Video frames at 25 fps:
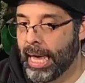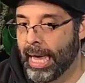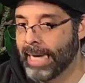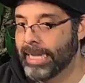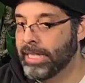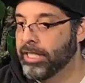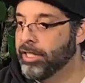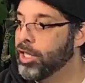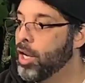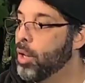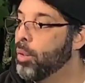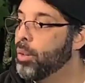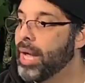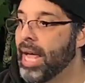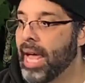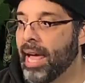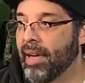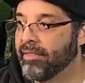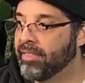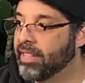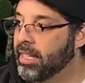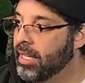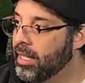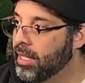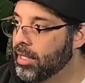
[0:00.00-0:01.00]
I don't
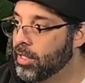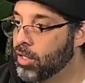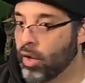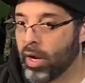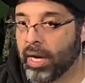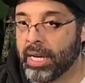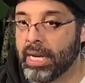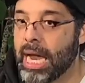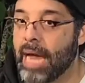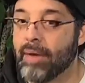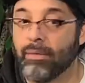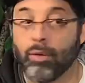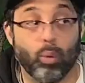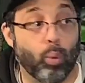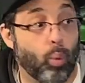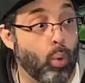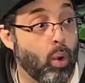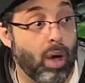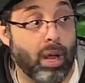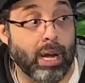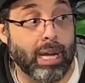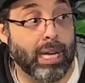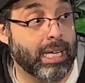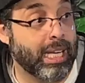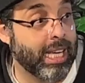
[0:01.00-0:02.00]
have kids or I never
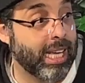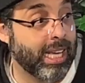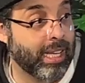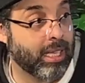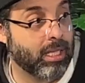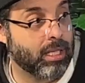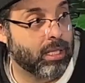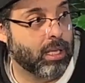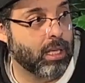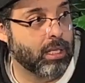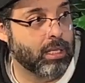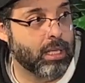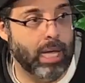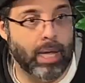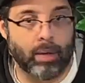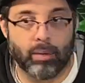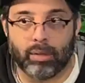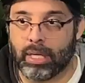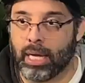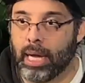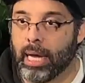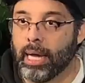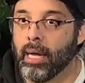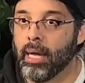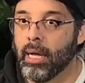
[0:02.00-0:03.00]
wanted kids because I
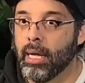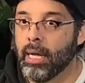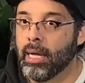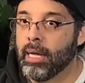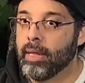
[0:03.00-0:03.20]
was like.